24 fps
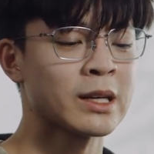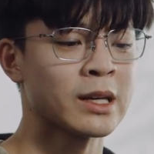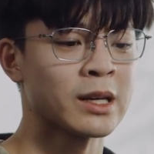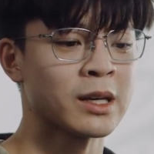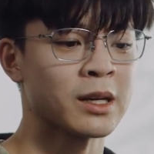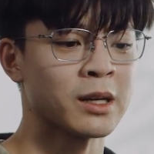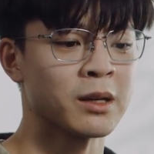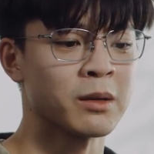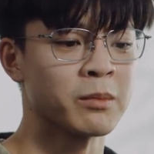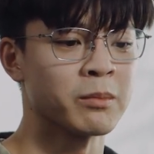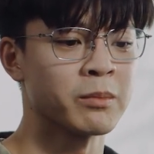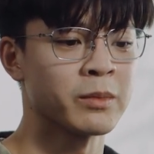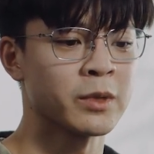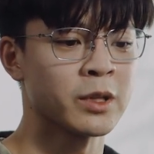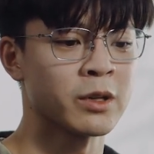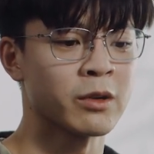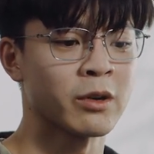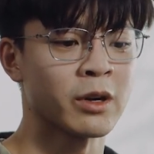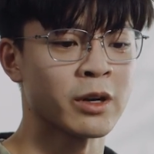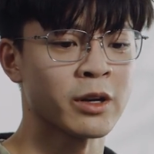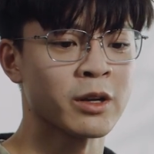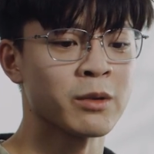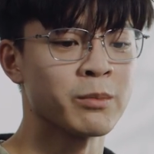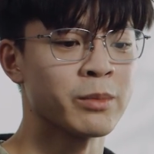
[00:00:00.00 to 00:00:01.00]

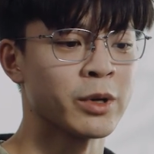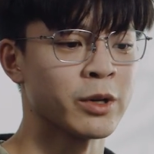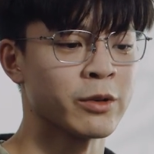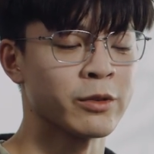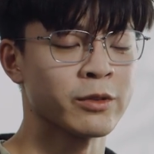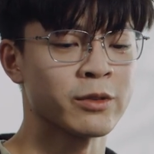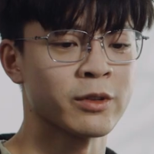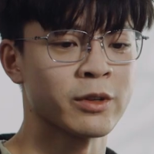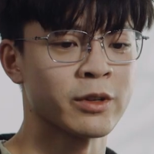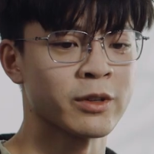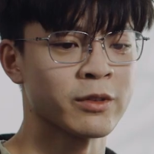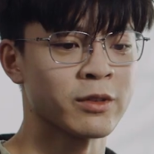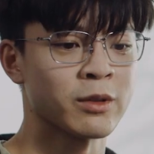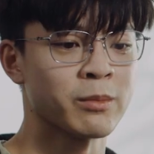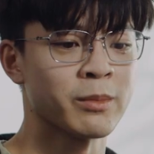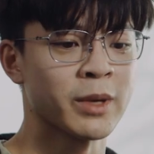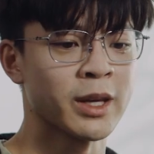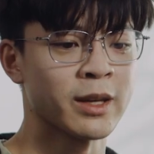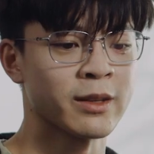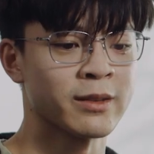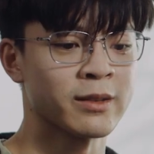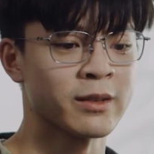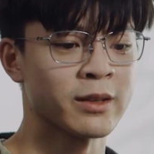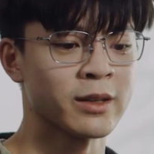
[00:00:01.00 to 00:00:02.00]
Our composer is
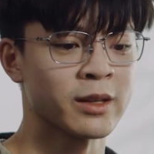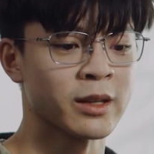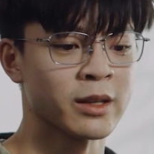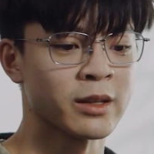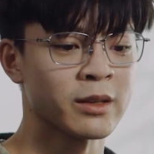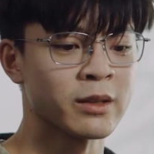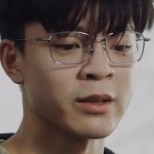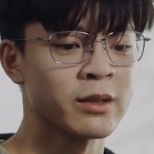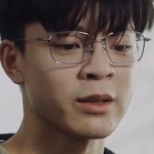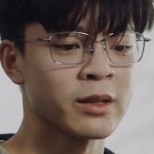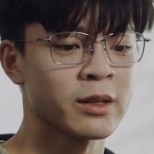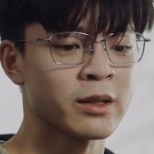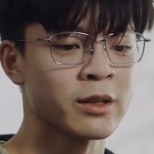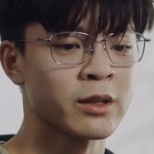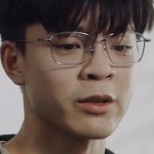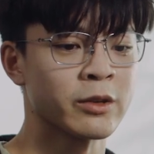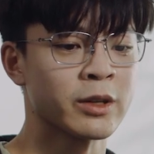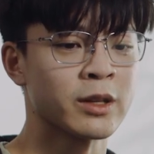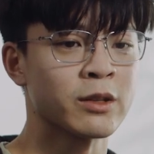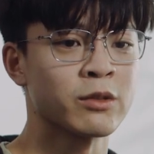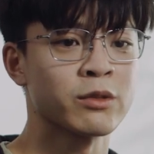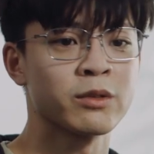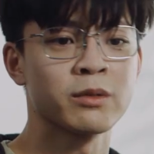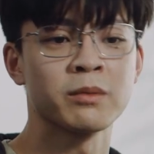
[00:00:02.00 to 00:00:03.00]
amazing, and
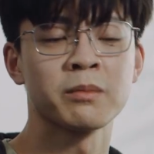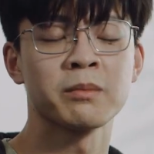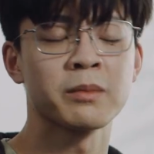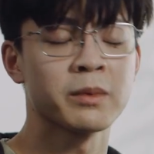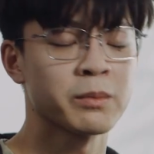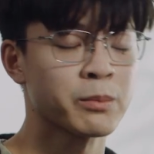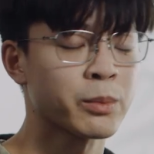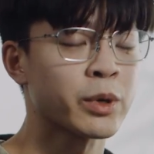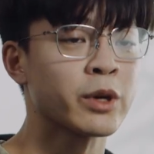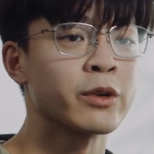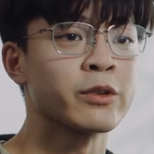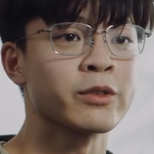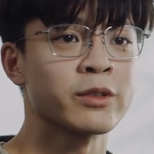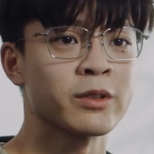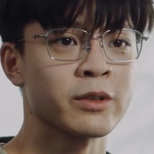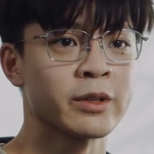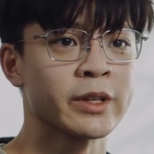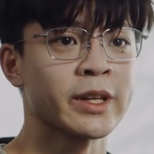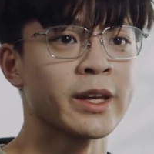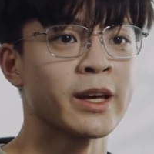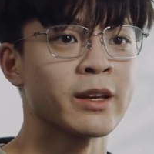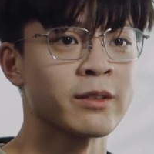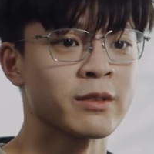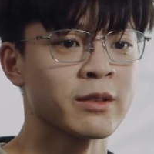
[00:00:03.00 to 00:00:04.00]
he
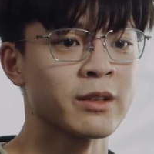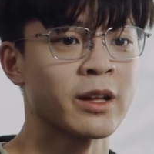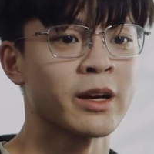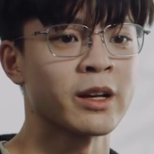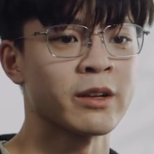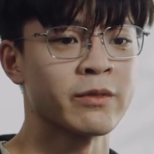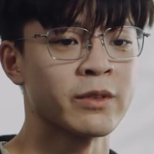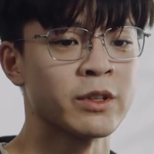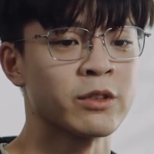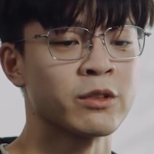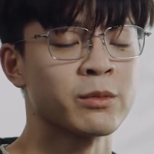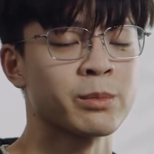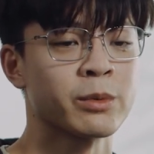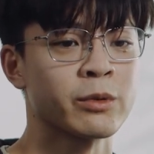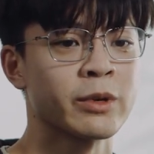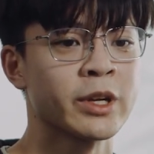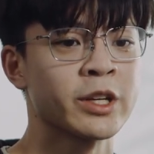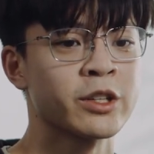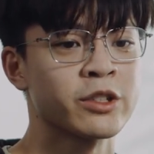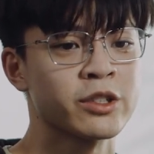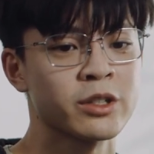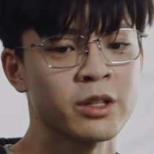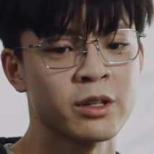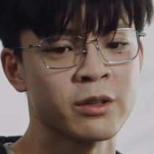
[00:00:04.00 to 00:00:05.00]
personally has a lot of
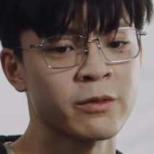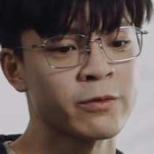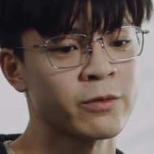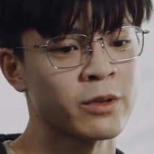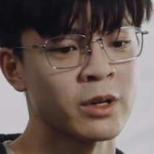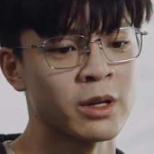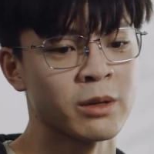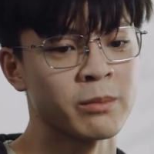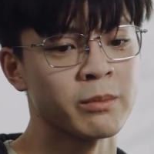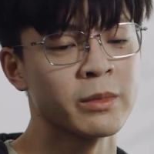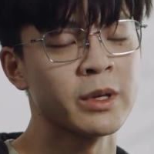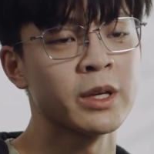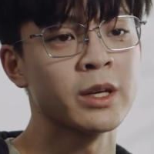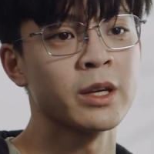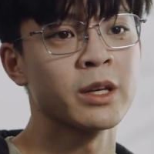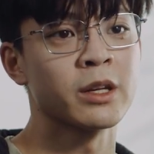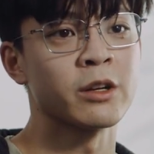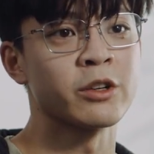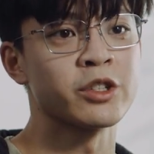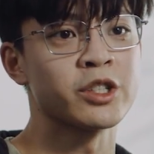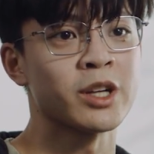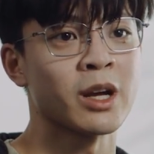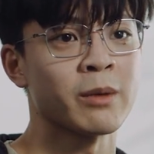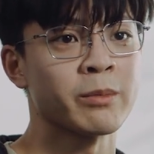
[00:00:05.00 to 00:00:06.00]
inspiration from
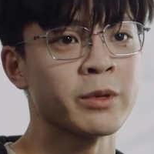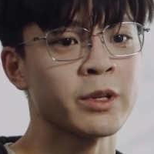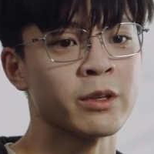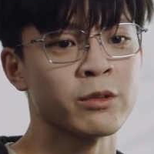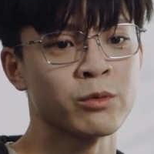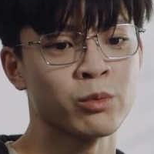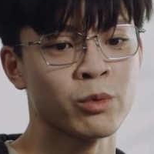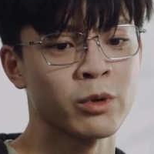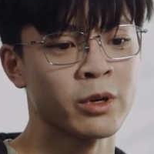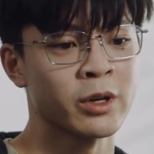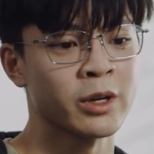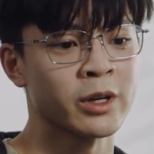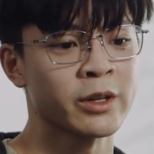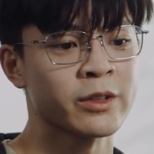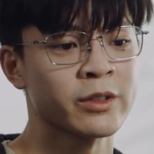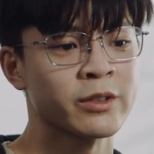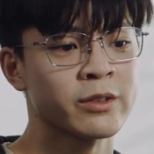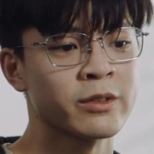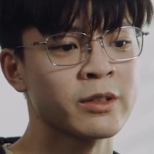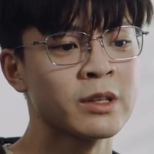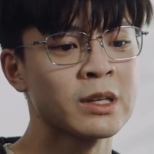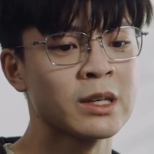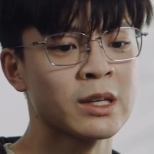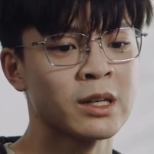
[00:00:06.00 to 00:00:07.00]
Japanese
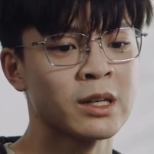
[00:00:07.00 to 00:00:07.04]
works.